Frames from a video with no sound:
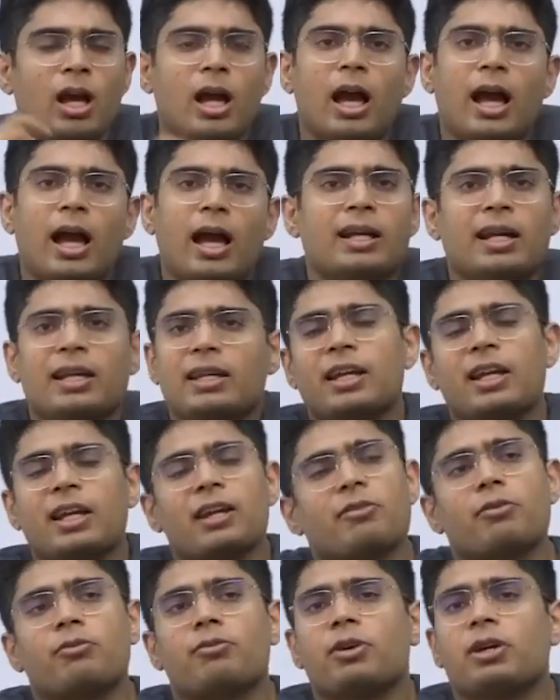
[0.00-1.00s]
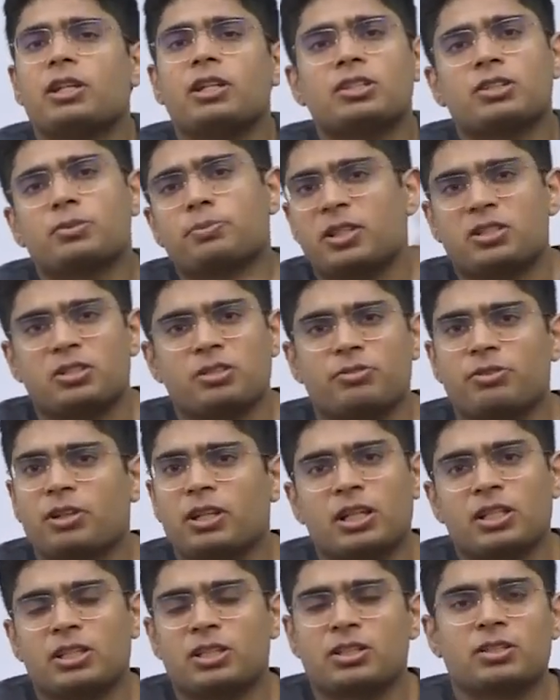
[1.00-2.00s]
And I gave a very specific
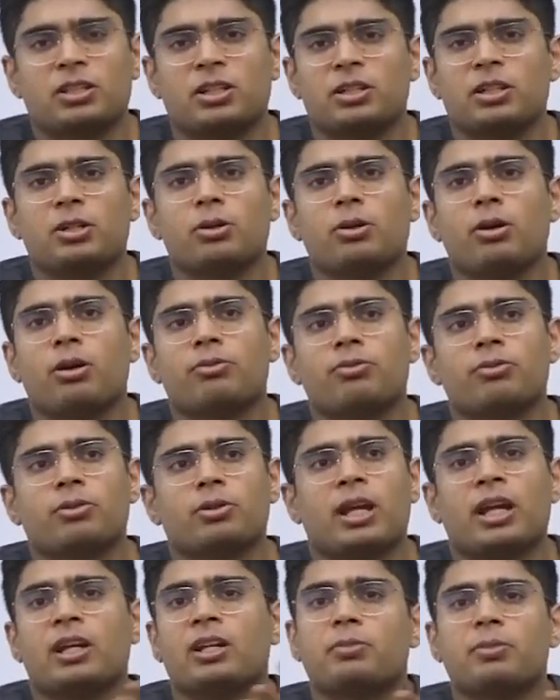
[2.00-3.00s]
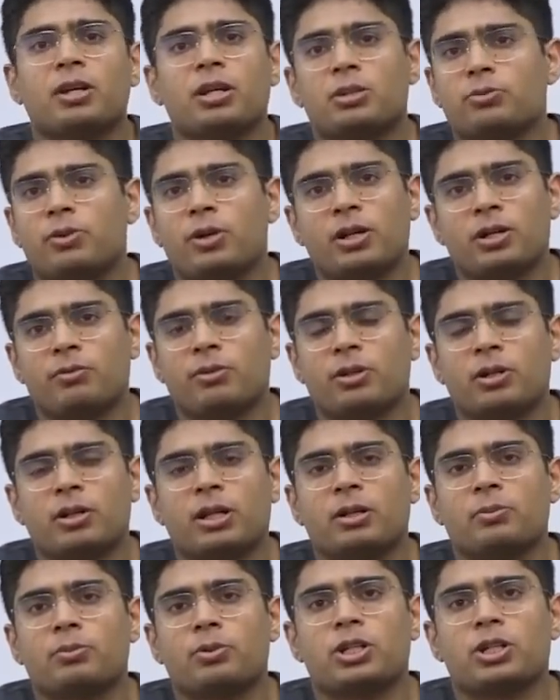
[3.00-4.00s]
case study of Ken-Betwa river
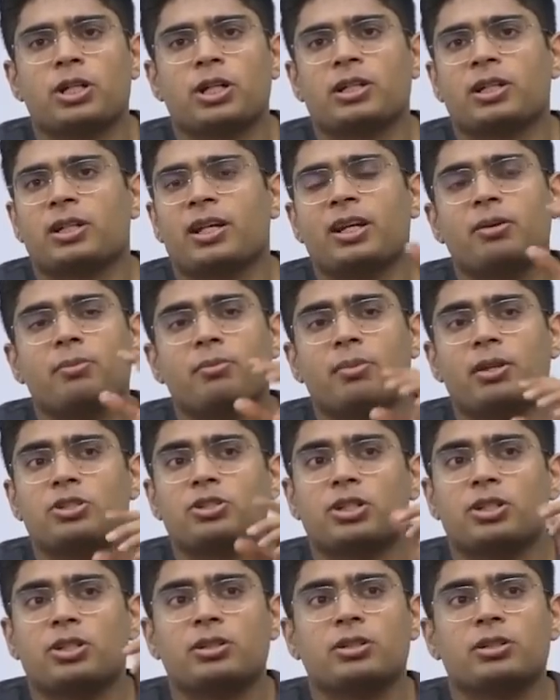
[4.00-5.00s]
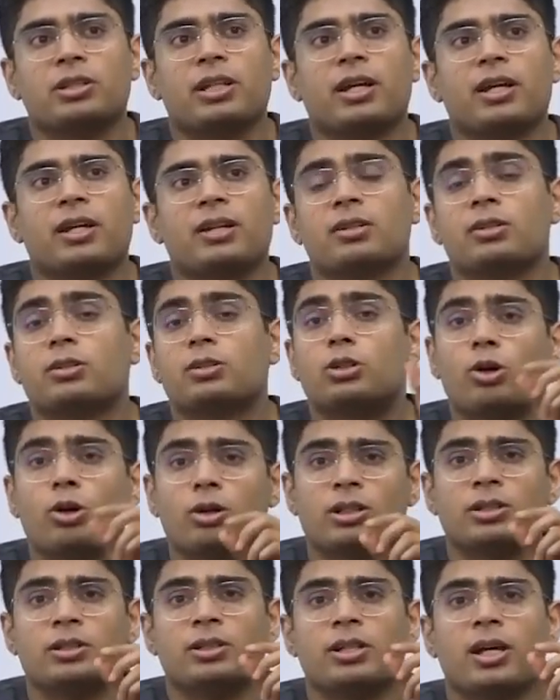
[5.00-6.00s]
link project, and I mentioned there
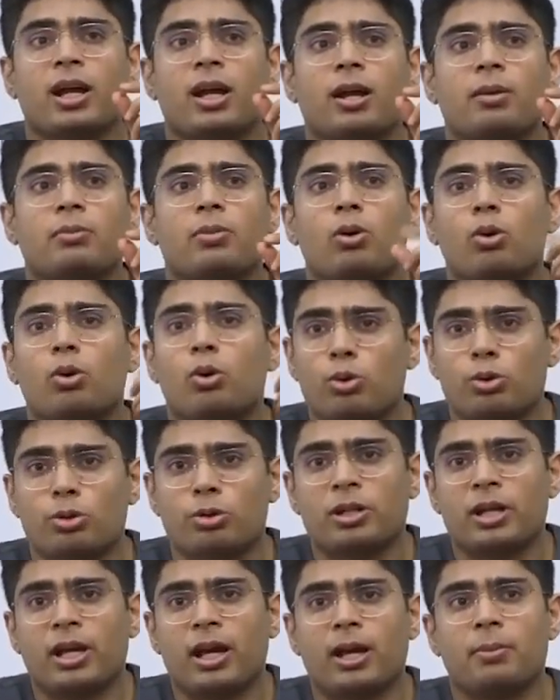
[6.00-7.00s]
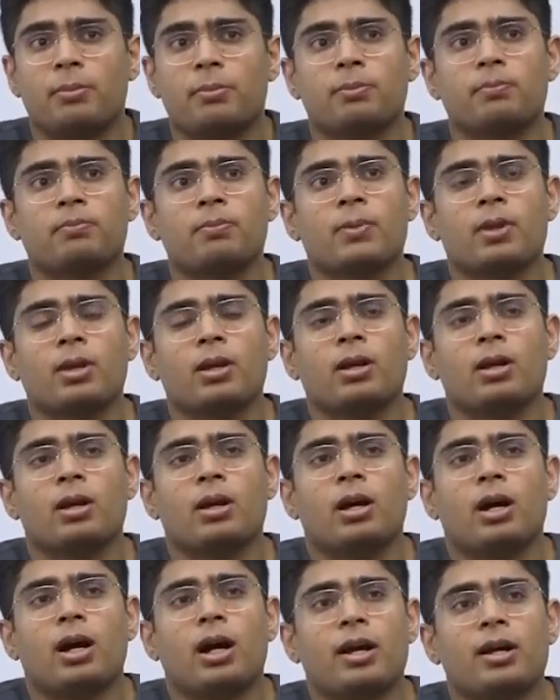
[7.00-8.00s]
Dodhan Dam, Or Dam.
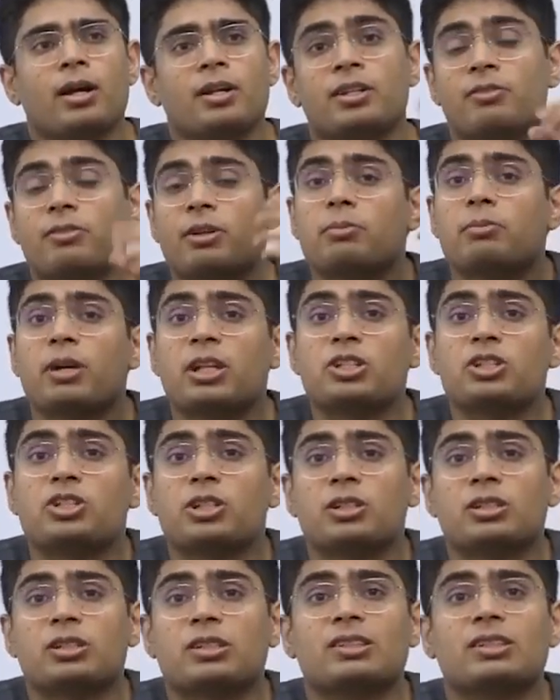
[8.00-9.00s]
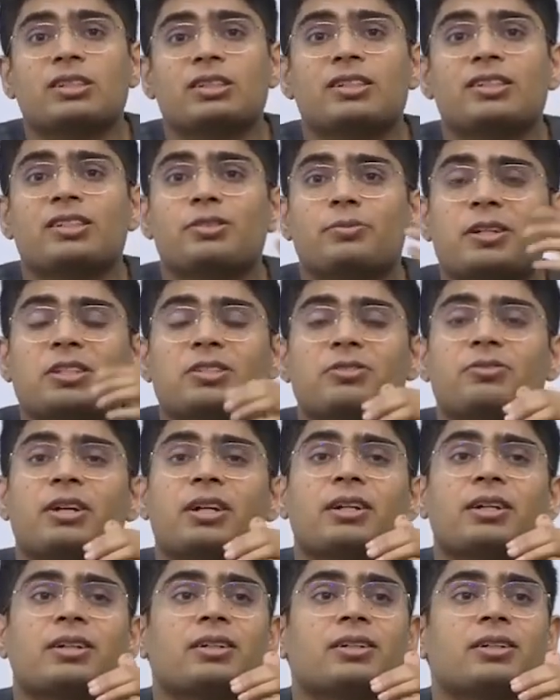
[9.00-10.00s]
I had even mentioned certain
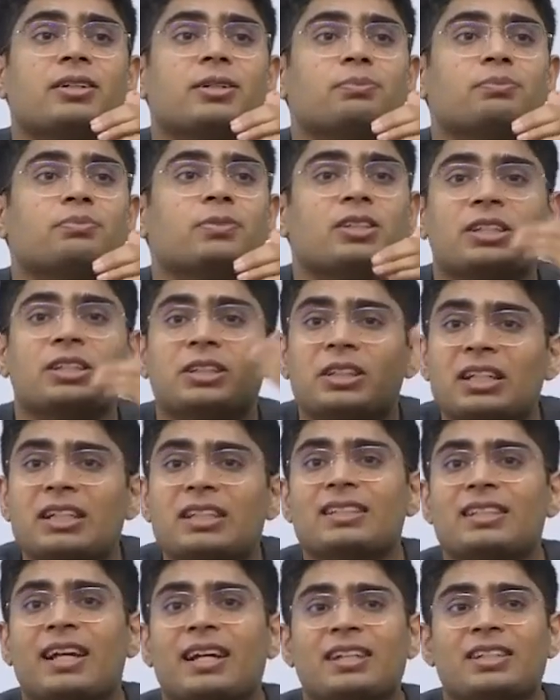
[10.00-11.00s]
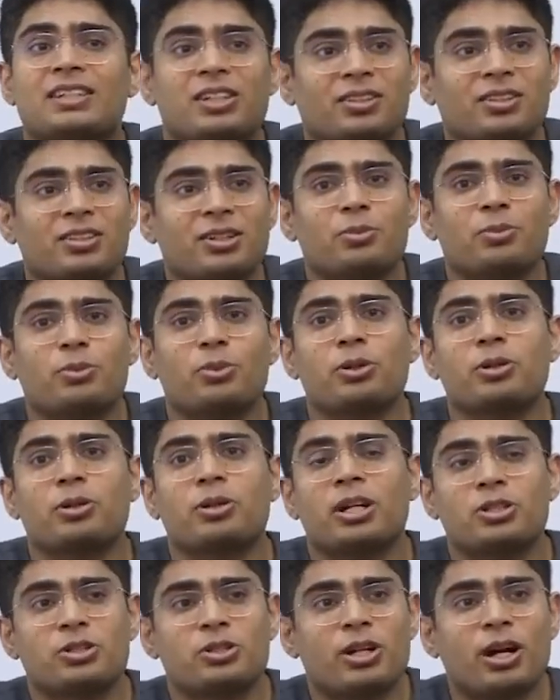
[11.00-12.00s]
specific cities like Chhatarpur,
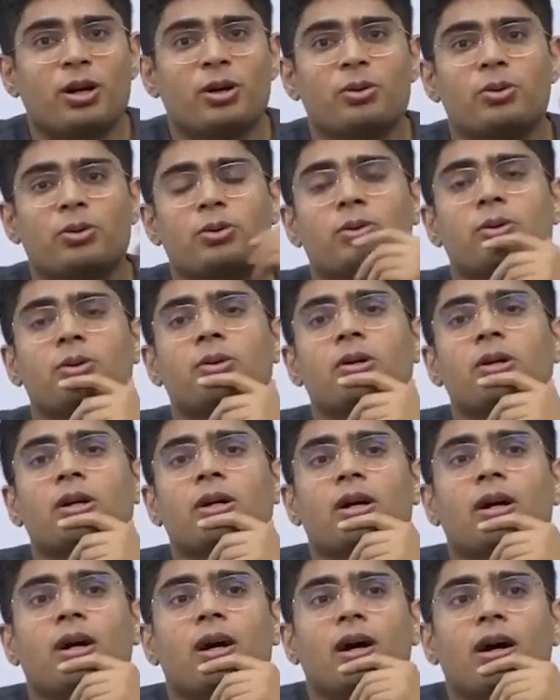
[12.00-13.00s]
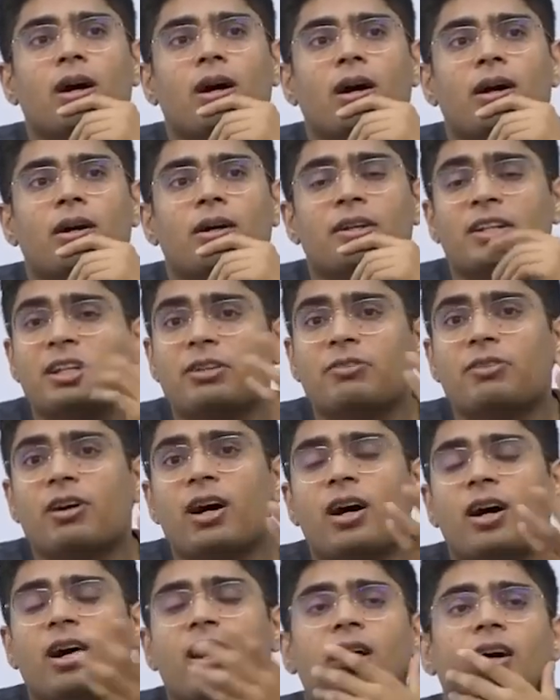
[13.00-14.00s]
Khajuraho,
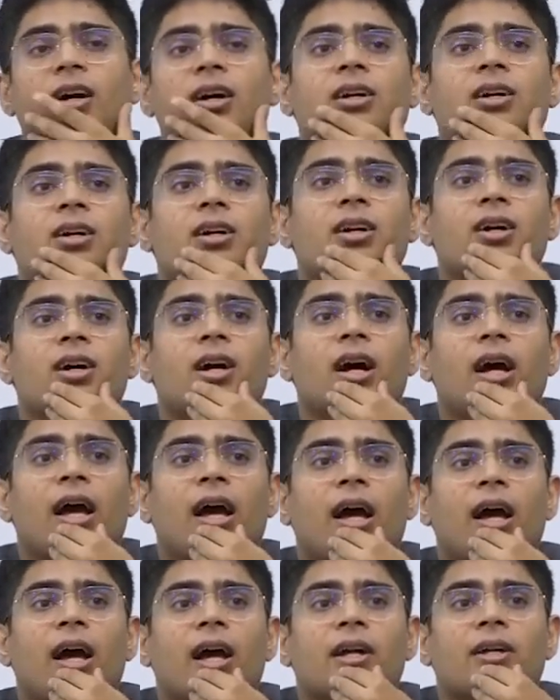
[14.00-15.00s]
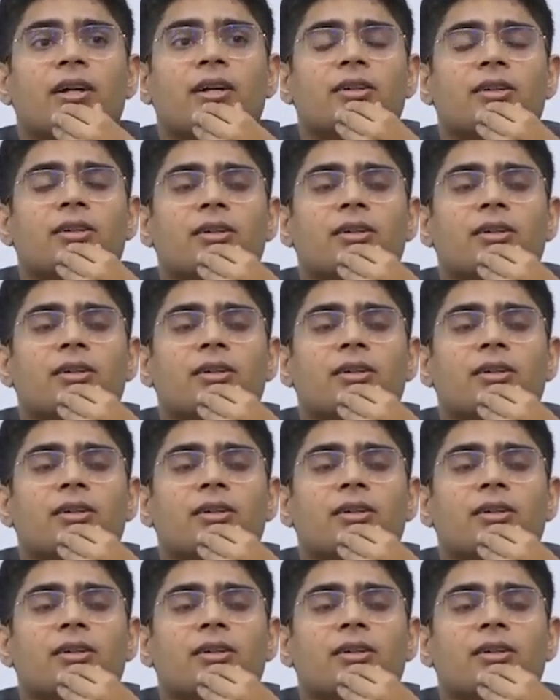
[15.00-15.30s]
Rewa, and